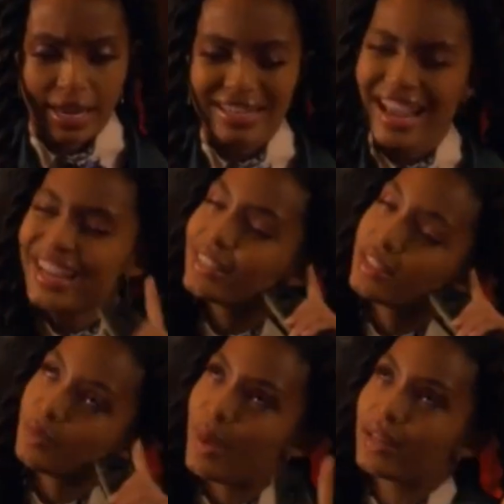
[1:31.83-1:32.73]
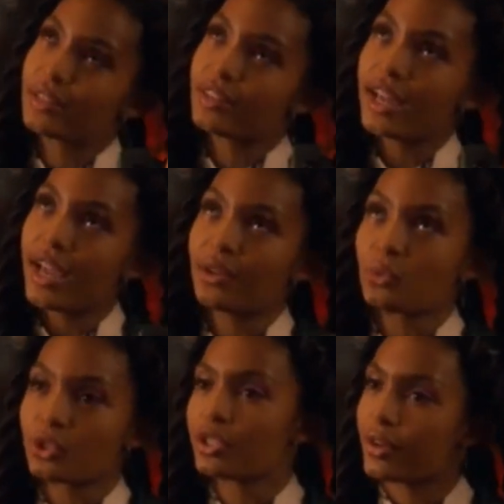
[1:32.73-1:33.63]
And I had suspected that I hadn't
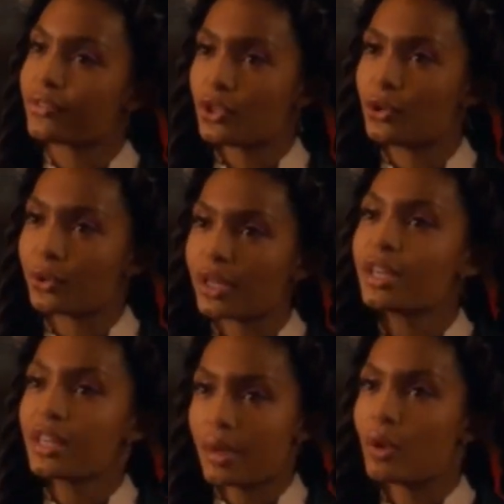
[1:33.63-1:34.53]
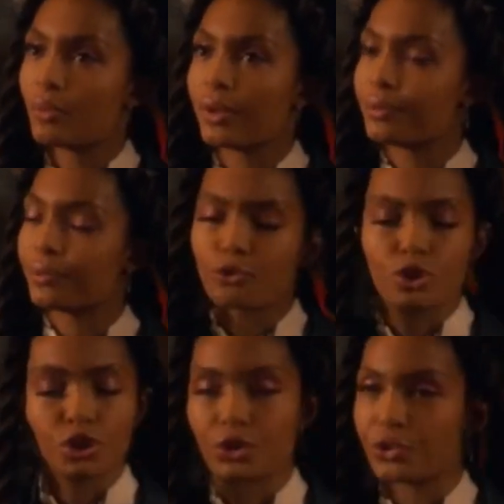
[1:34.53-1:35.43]
worn enough deodorant. In that moment, for sure